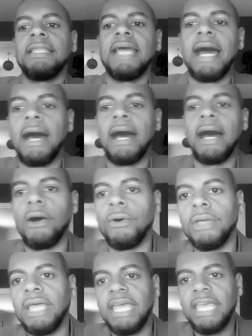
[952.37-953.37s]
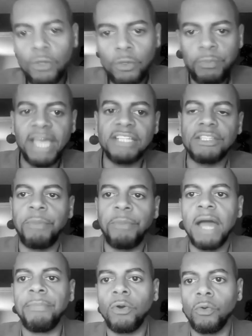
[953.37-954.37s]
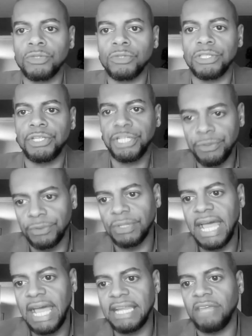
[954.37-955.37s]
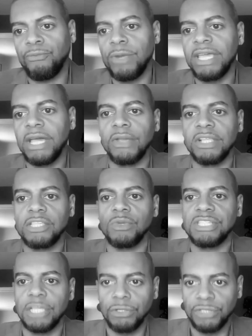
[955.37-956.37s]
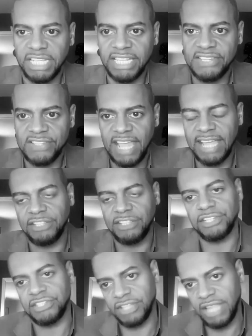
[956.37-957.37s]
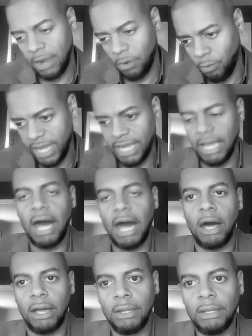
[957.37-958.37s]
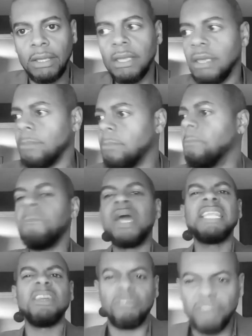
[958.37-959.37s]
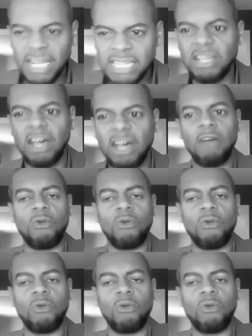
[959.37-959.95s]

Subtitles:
Now, he who pays the piper calls the tune. And if we go into a socialist state, just like we are, many of us